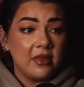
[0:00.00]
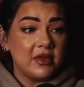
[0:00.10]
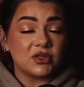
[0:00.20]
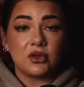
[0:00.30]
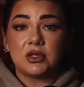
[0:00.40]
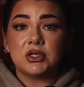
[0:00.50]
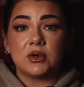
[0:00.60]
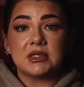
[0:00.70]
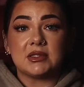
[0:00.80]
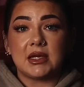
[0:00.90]
these are the
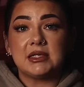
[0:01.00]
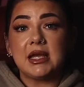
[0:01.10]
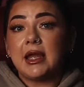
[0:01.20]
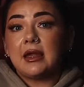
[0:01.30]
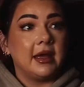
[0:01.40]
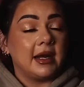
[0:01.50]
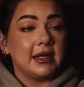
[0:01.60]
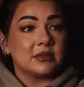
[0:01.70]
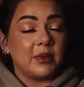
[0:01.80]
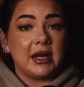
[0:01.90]
doses I take. It
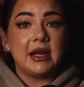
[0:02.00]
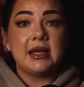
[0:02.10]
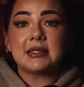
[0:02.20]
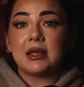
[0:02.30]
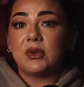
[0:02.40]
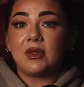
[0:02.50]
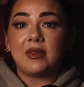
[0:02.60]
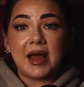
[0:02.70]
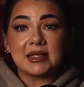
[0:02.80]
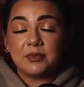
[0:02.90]
is what it is. And when the
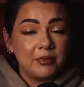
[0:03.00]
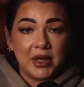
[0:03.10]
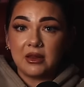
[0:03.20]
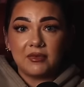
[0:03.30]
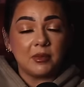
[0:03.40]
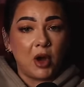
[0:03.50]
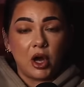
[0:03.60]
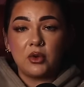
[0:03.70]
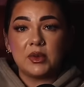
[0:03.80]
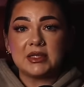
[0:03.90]
last pill of the
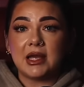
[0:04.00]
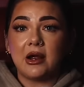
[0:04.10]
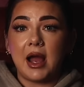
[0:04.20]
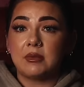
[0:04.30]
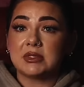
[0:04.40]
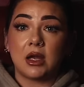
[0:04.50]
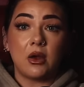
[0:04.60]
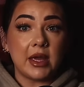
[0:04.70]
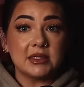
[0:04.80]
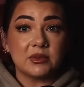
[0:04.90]
bottle was there, I was like,
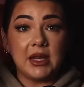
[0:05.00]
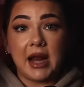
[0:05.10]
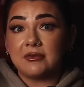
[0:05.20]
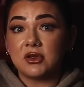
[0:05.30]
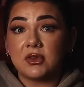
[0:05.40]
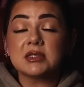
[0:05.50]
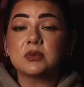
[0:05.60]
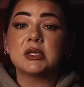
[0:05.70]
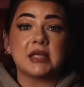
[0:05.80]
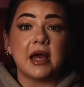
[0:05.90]
okay, sweet. After this,
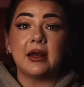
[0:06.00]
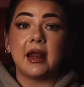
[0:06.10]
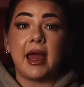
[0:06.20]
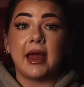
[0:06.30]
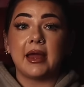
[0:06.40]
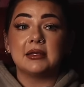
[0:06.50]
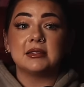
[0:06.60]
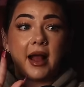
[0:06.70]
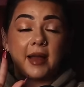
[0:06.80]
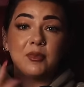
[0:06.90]
we're done.
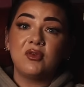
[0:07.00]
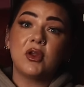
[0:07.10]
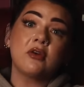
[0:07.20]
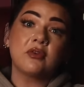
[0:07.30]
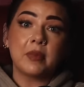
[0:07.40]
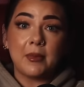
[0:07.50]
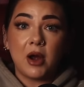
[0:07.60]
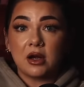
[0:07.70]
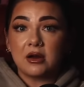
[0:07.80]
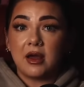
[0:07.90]
And I'm moving on from that
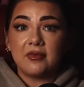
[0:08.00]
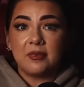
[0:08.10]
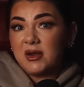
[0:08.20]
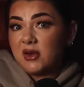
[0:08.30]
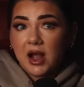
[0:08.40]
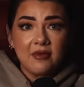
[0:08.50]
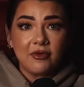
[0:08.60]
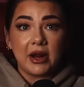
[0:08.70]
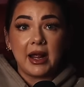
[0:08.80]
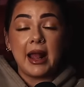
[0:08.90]
part of my
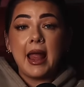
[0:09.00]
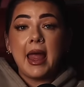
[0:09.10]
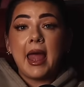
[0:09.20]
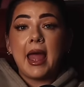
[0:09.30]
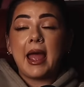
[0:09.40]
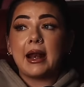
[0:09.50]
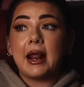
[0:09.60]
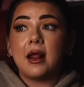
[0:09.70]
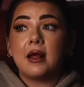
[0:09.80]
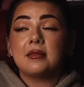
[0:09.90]
recovery. And
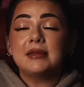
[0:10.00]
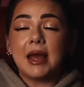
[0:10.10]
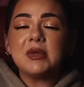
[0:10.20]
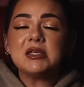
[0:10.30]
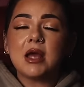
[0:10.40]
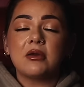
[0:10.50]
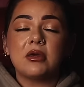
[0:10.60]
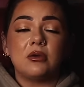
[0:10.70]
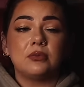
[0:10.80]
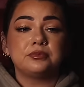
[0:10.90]
let me tell
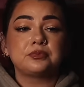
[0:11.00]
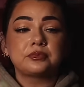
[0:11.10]
you,